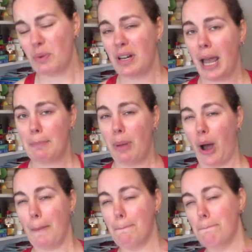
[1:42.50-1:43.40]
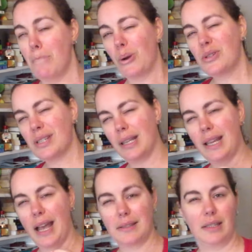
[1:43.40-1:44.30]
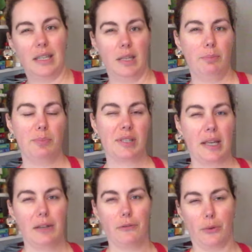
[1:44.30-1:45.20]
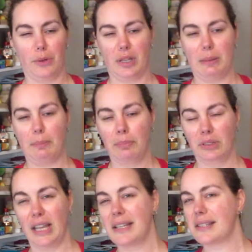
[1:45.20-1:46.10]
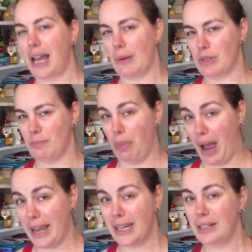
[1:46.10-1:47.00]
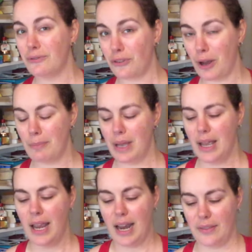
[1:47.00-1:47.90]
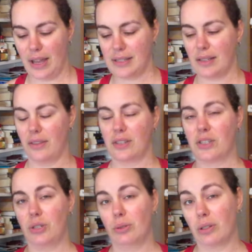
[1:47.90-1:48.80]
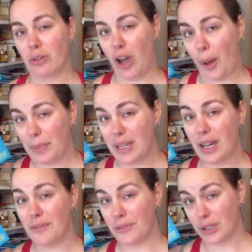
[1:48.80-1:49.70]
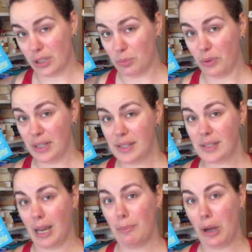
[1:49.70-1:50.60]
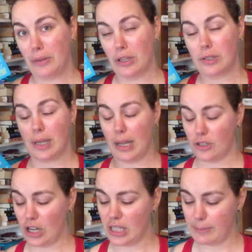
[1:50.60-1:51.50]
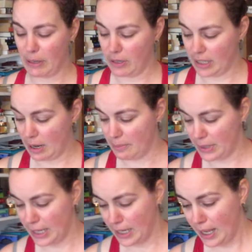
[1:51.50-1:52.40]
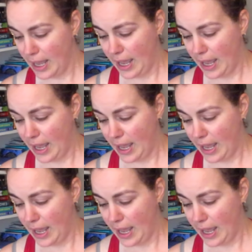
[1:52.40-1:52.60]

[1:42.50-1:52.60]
one I bought mostly as a keepsake for the place I was buying it from, and that's this cute little copy of The Little Prince. I bought this at Shakespeare and Company,